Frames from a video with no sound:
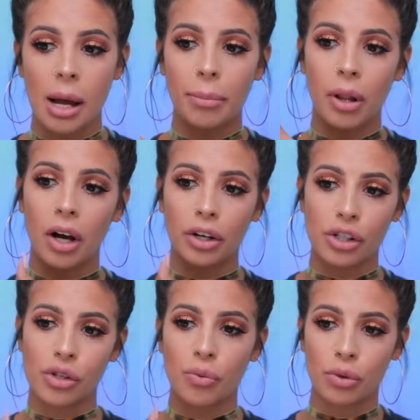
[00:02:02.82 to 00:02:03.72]
time
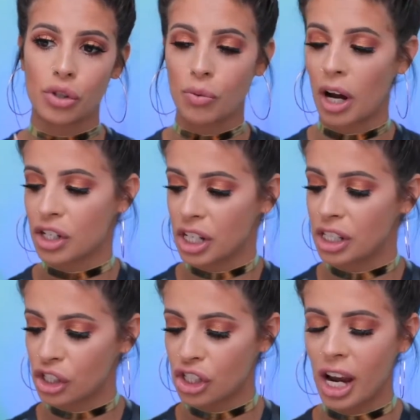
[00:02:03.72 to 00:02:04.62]
bloggers will swatch
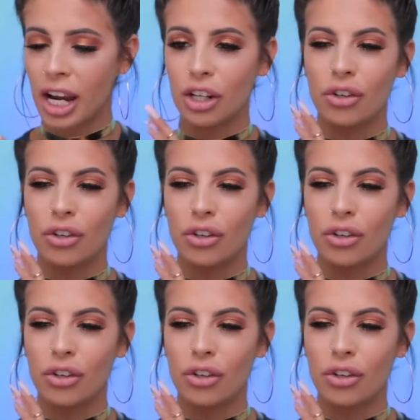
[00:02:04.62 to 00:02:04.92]
each shade.